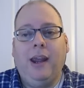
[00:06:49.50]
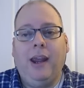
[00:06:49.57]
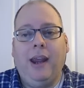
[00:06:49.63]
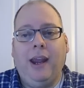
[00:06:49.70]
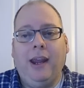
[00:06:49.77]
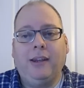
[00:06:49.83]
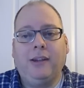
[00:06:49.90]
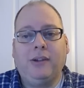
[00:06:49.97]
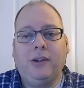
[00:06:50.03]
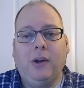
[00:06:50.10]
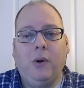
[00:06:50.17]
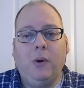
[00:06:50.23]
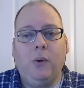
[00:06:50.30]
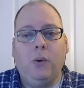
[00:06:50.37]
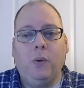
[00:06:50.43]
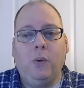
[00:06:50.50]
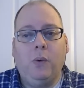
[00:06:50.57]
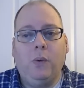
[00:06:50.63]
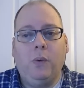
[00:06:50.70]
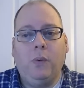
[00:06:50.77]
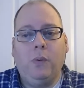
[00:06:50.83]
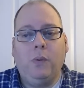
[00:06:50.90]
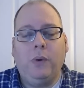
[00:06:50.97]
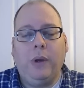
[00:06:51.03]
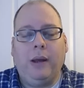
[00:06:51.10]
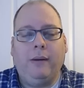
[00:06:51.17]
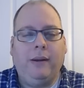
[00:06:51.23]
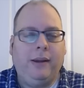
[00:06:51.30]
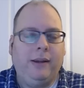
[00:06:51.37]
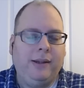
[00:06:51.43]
And so, now,